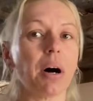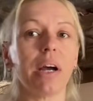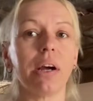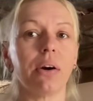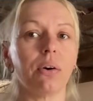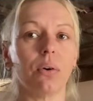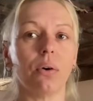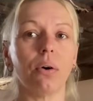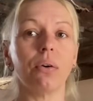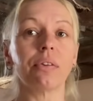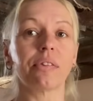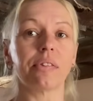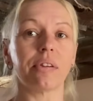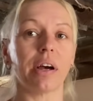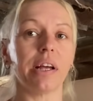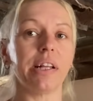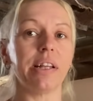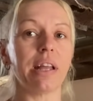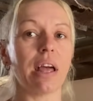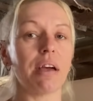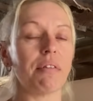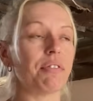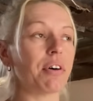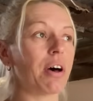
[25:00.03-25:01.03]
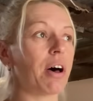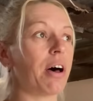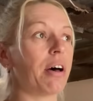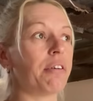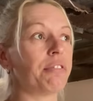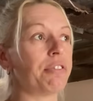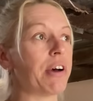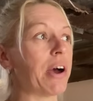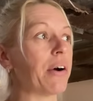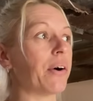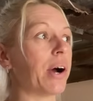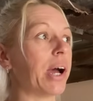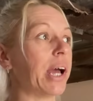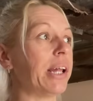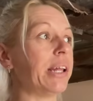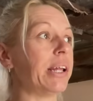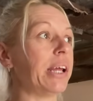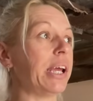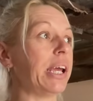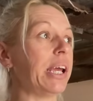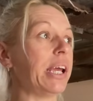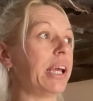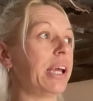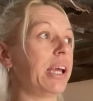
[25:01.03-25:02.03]
horse. I never felt
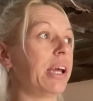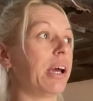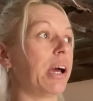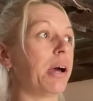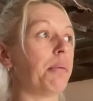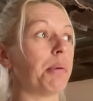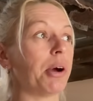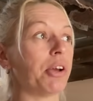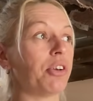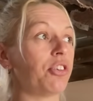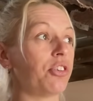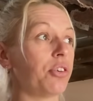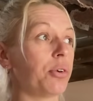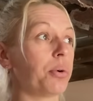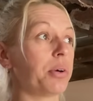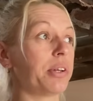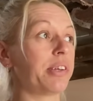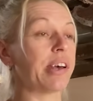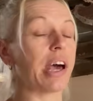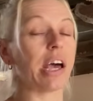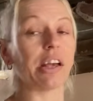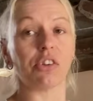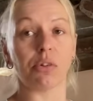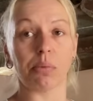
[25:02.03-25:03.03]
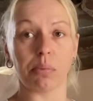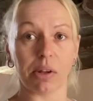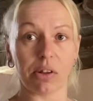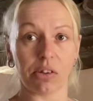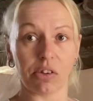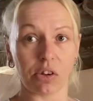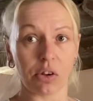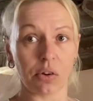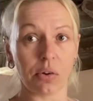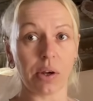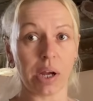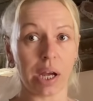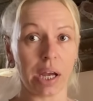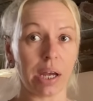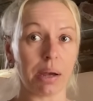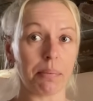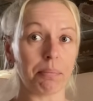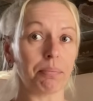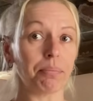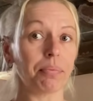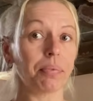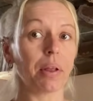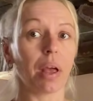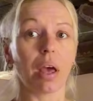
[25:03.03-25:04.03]
any emotional attachment to
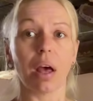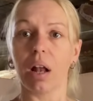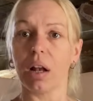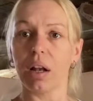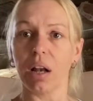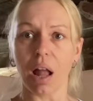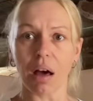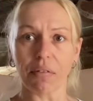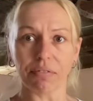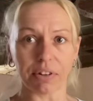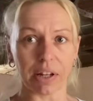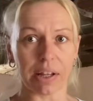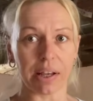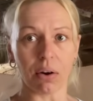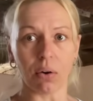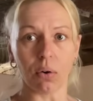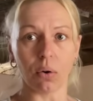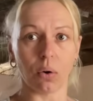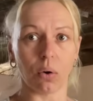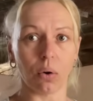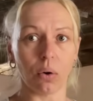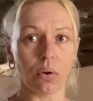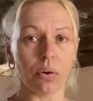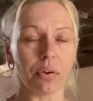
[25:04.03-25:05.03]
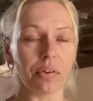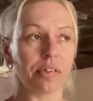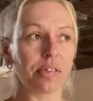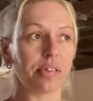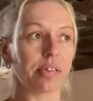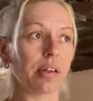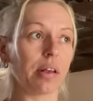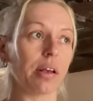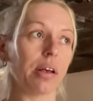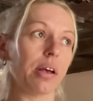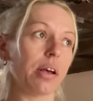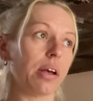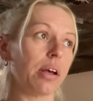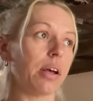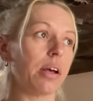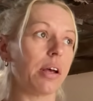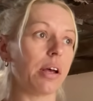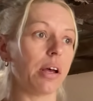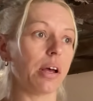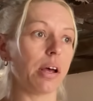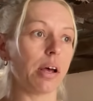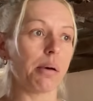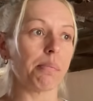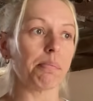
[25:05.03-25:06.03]
him. Lovely horse.
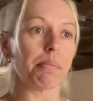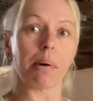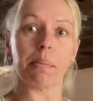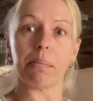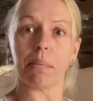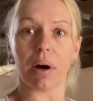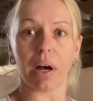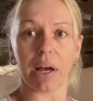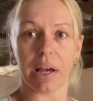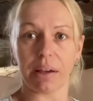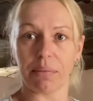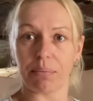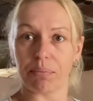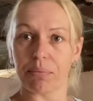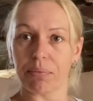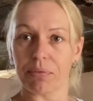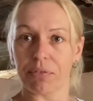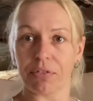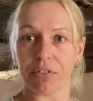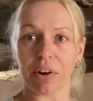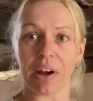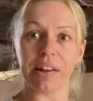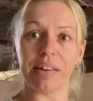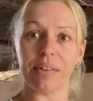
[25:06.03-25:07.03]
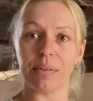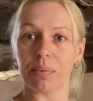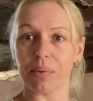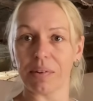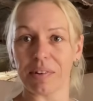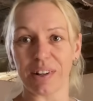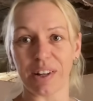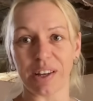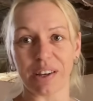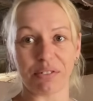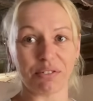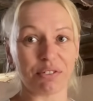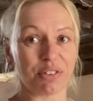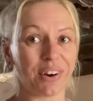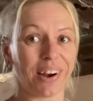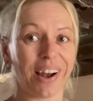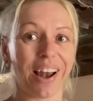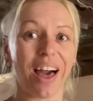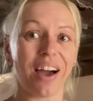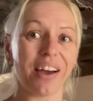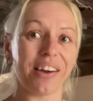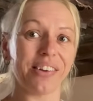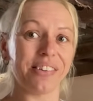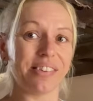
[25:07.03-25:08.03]
But my friend was looking for a
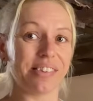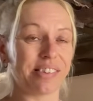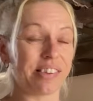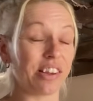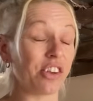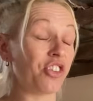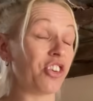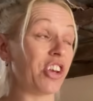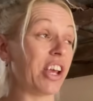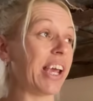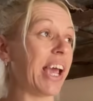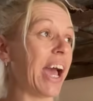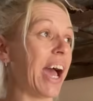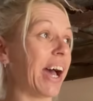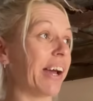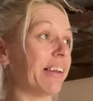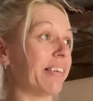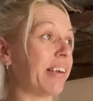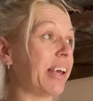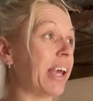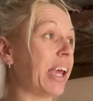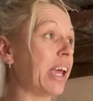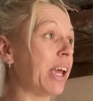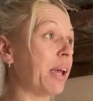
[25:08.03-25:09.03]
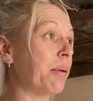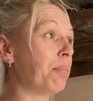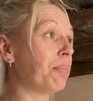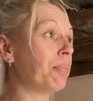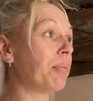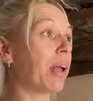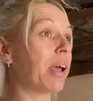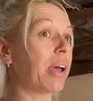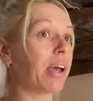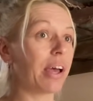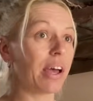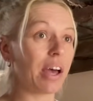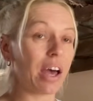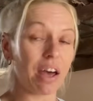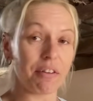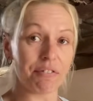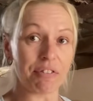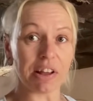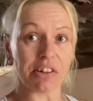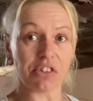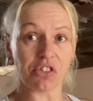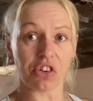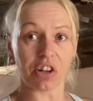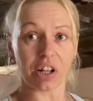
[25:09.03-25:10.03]
loan, so she had him.
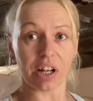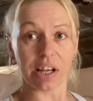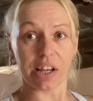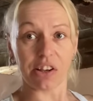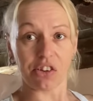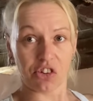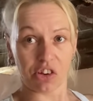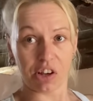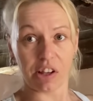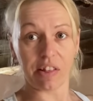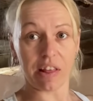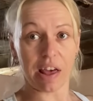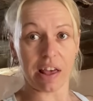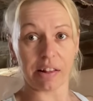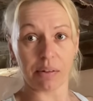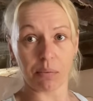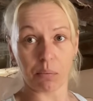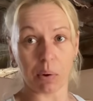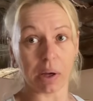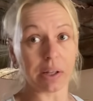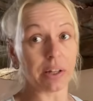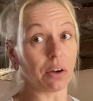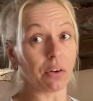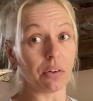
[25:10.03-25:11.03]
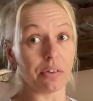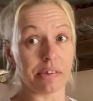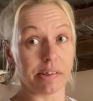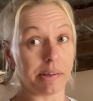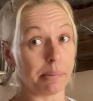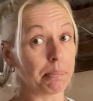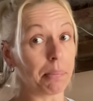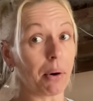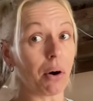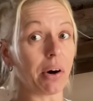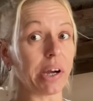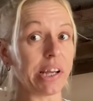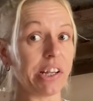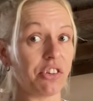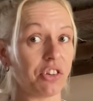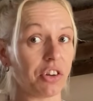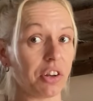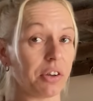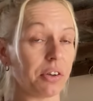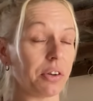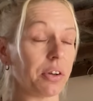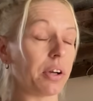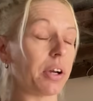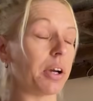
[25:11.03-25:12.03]
Eventually, she then went on to buy
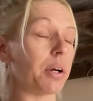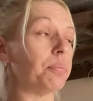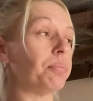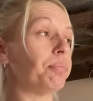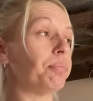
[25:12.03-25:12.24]
Duke.